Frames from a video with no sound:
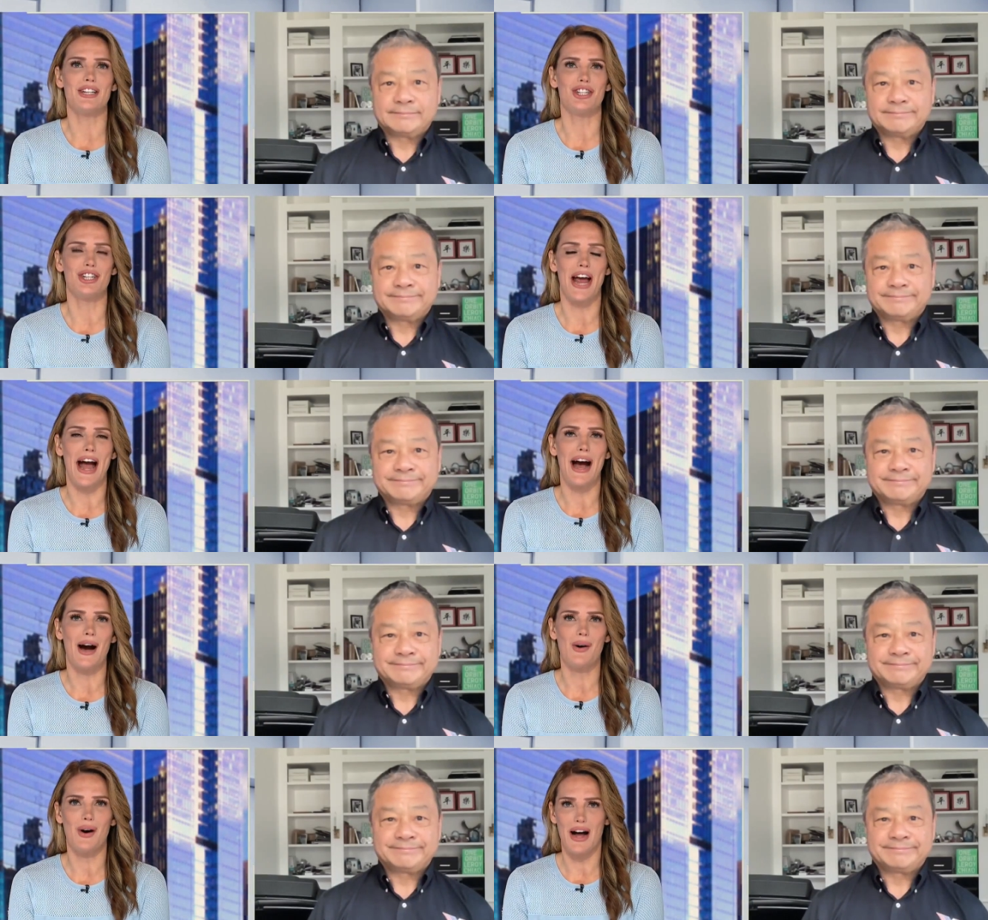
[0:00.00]
Speaker 1: Chiao.
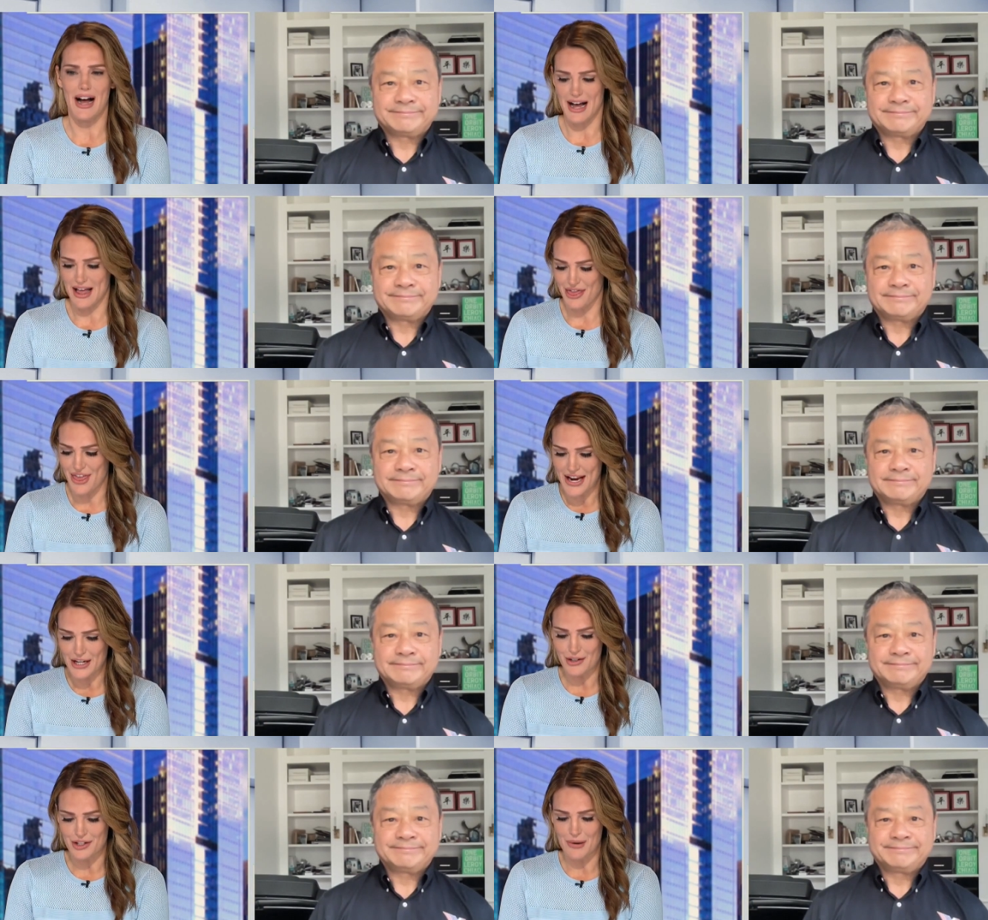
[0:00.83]
Uh,
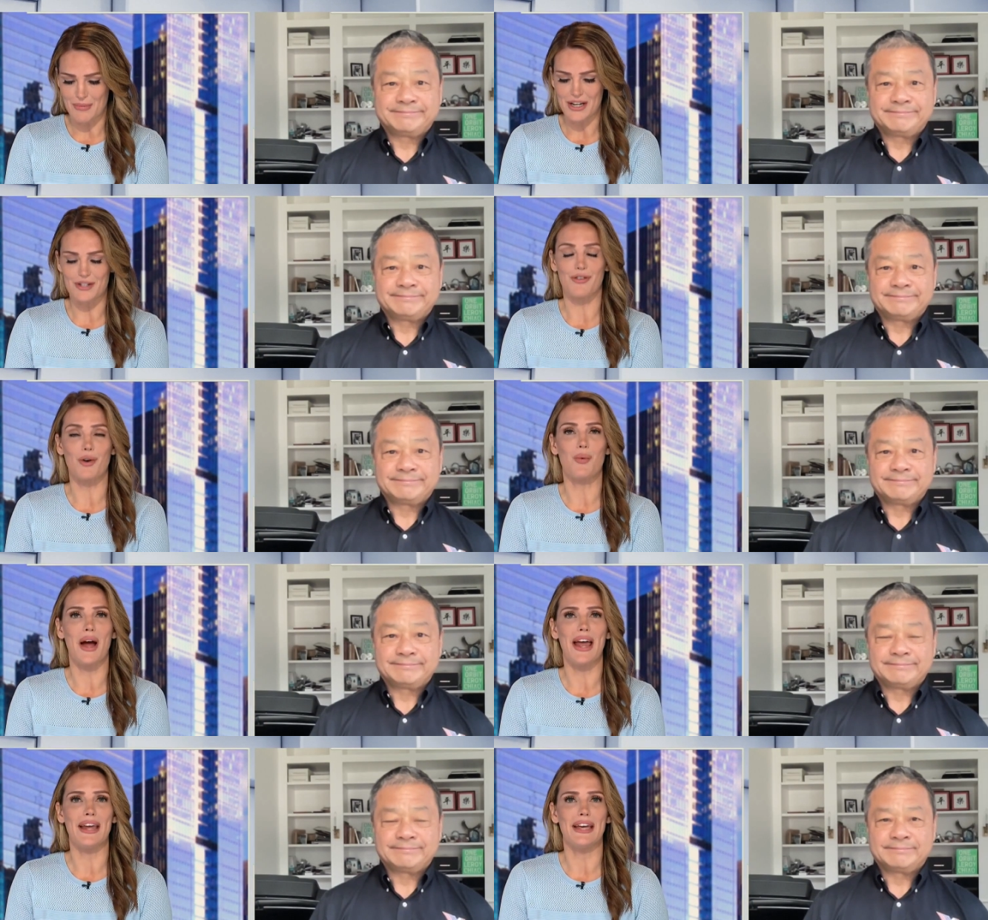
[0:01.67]
thank you so much for
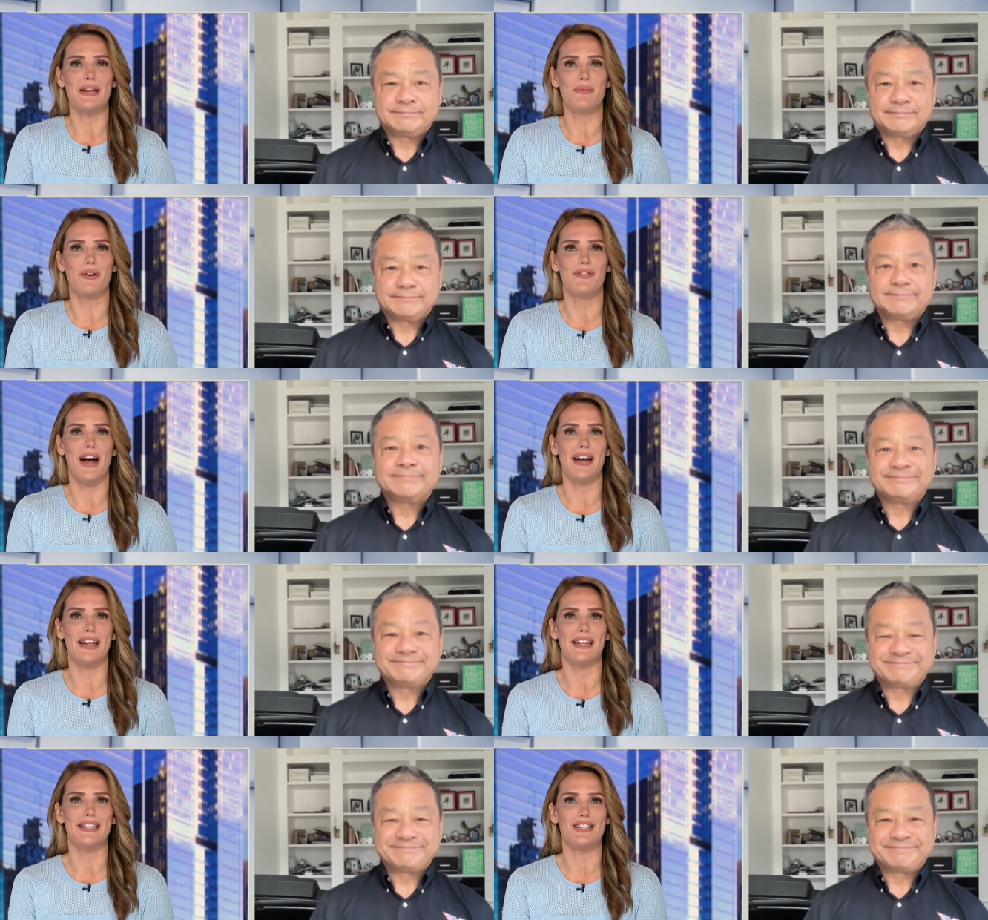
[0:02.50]
weighing in,
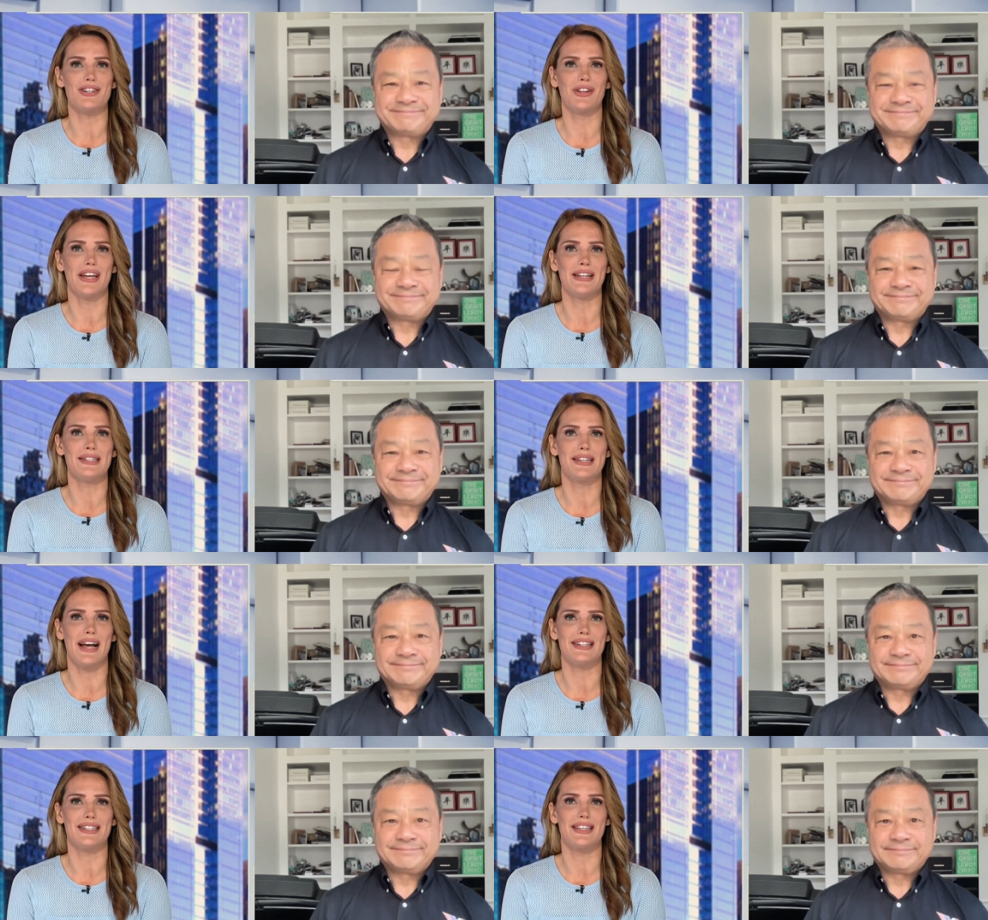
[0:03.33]
providing additional
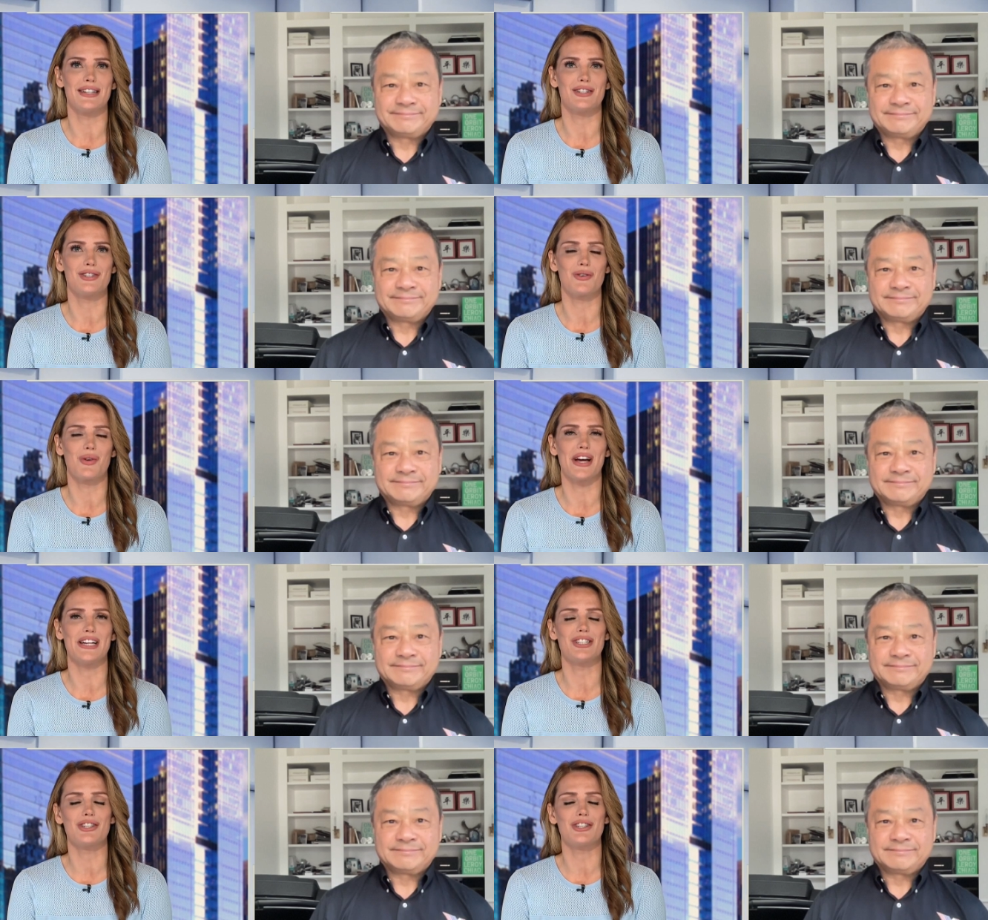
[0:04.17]
insight to this story.